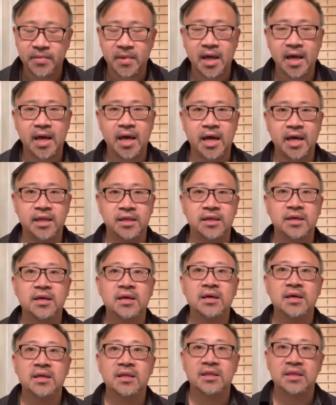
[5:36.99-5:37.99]
And
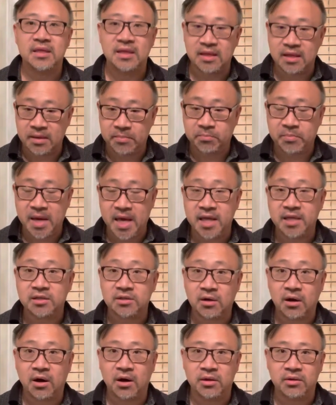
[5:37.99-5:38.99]

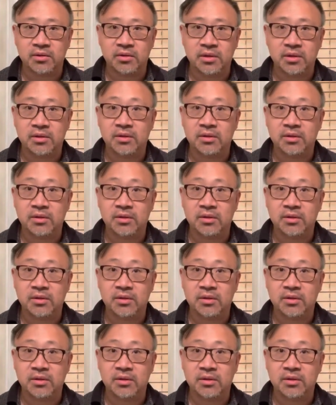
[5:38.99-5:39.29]
based on